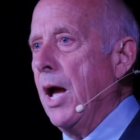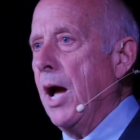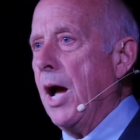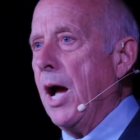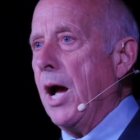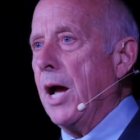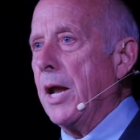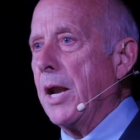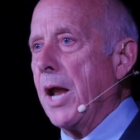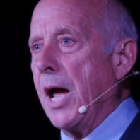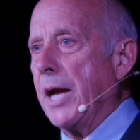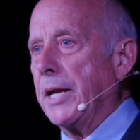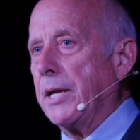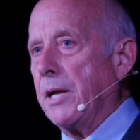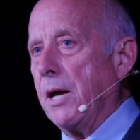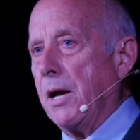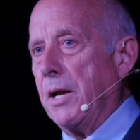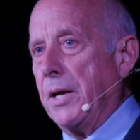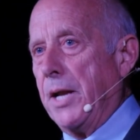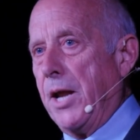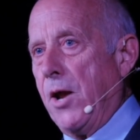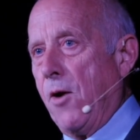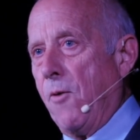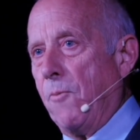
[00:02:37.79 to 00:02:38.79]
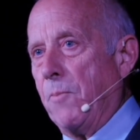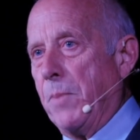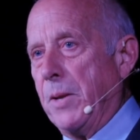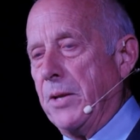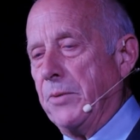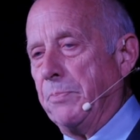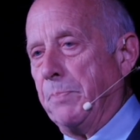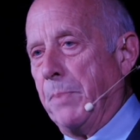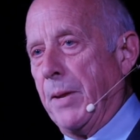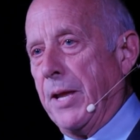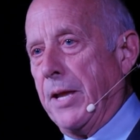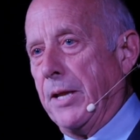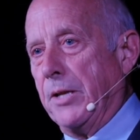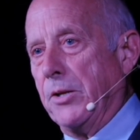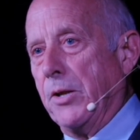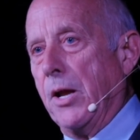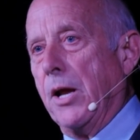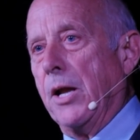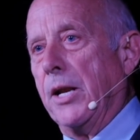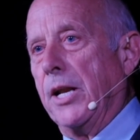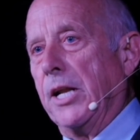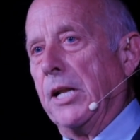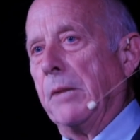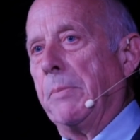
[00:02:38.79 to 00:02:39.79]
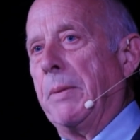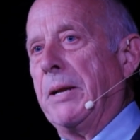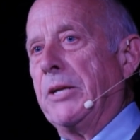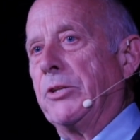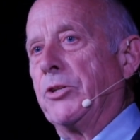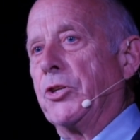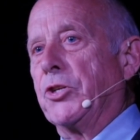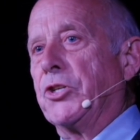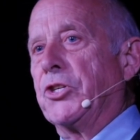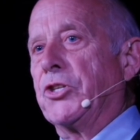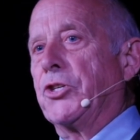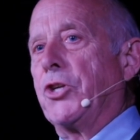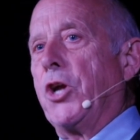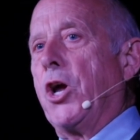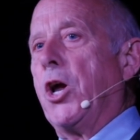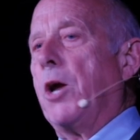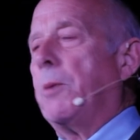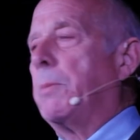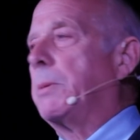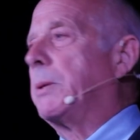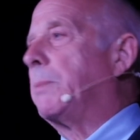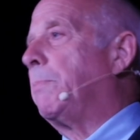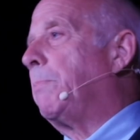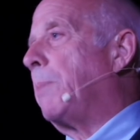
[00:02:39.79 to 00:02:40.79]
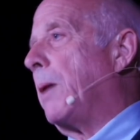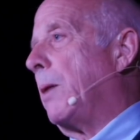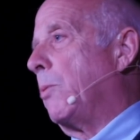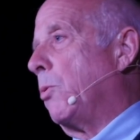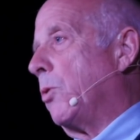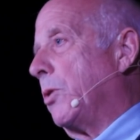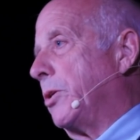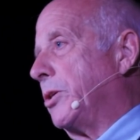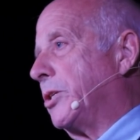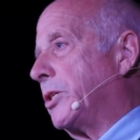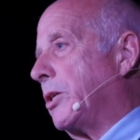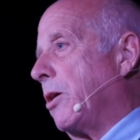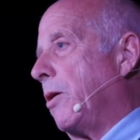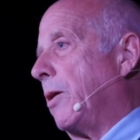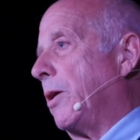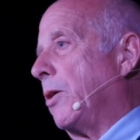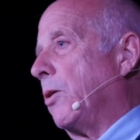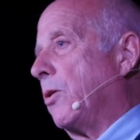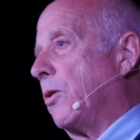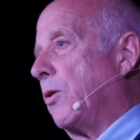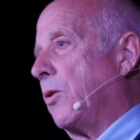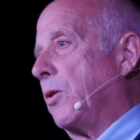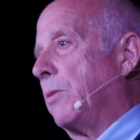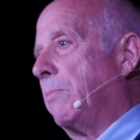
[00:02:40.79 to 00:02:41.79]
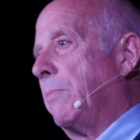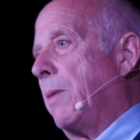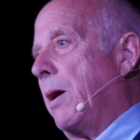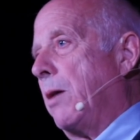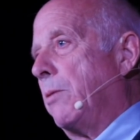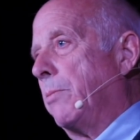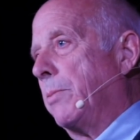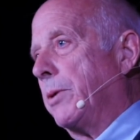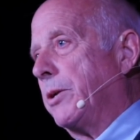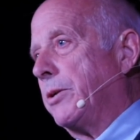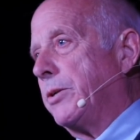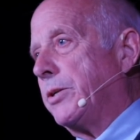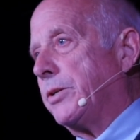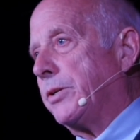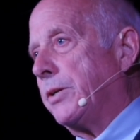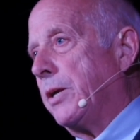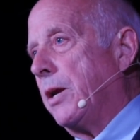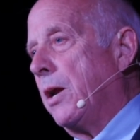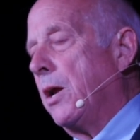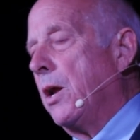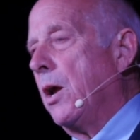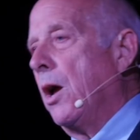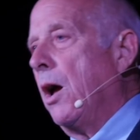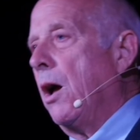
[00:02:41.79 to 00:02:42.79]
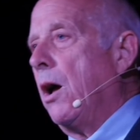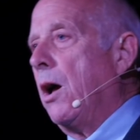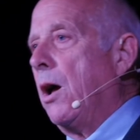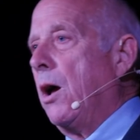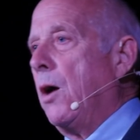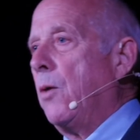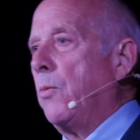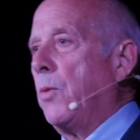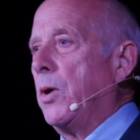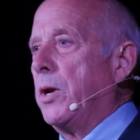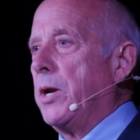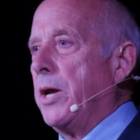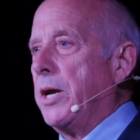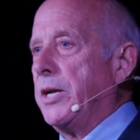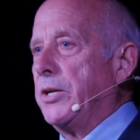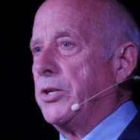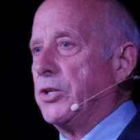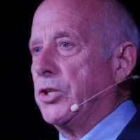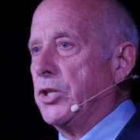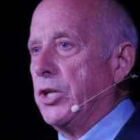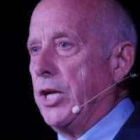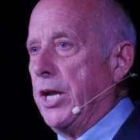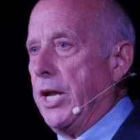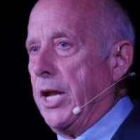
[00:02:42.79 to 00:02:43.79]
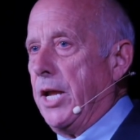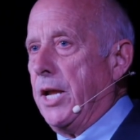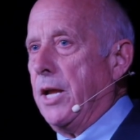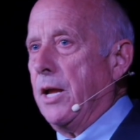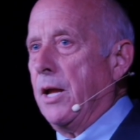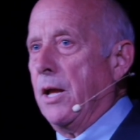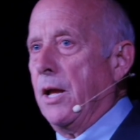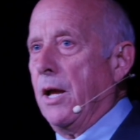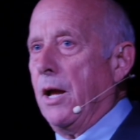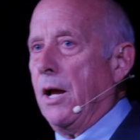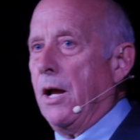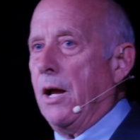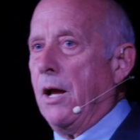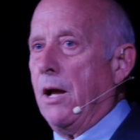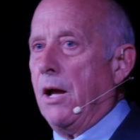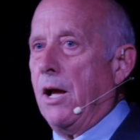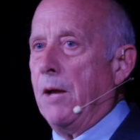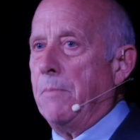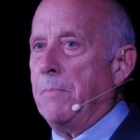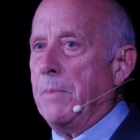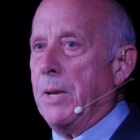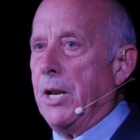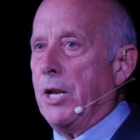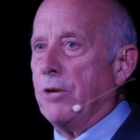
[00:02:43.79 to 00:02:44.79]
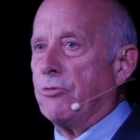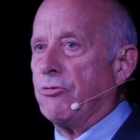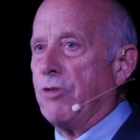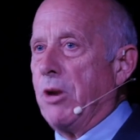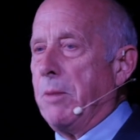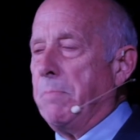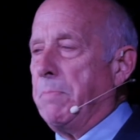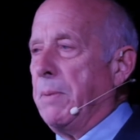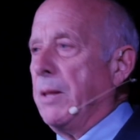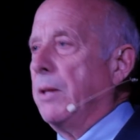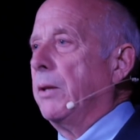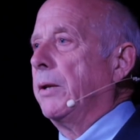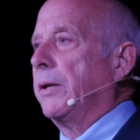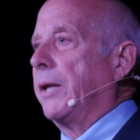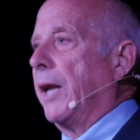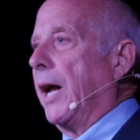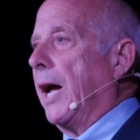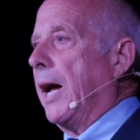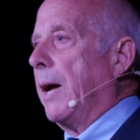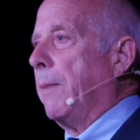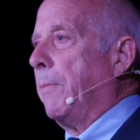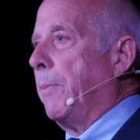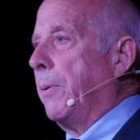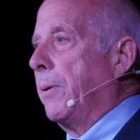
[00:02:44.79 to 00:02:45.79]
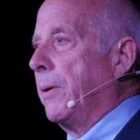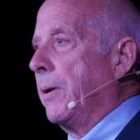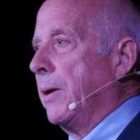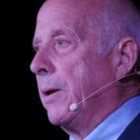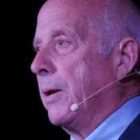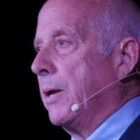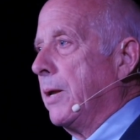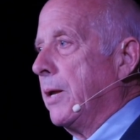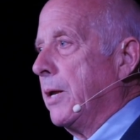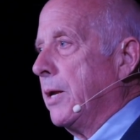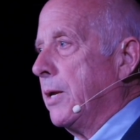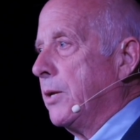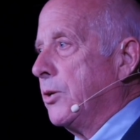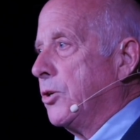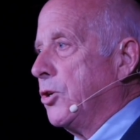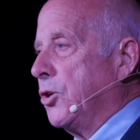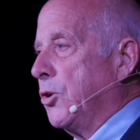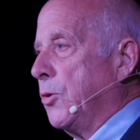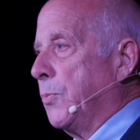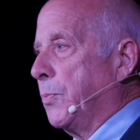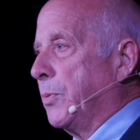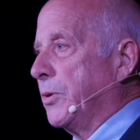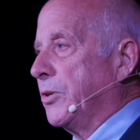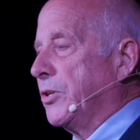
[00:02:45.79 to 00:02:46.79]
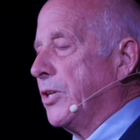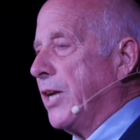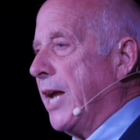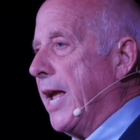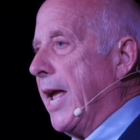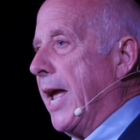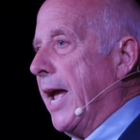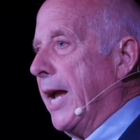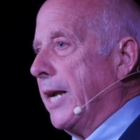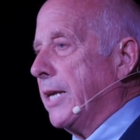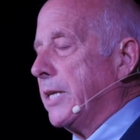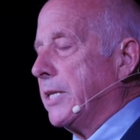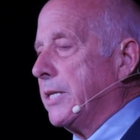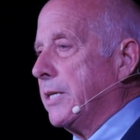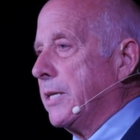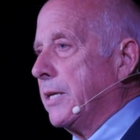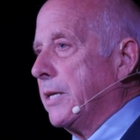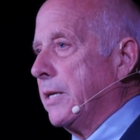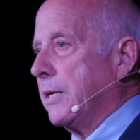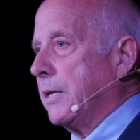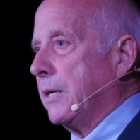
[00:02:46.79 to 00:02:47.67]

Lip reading: and I can't help being a little bit disturbed by what is going on at the moment when I see a military build-up to protect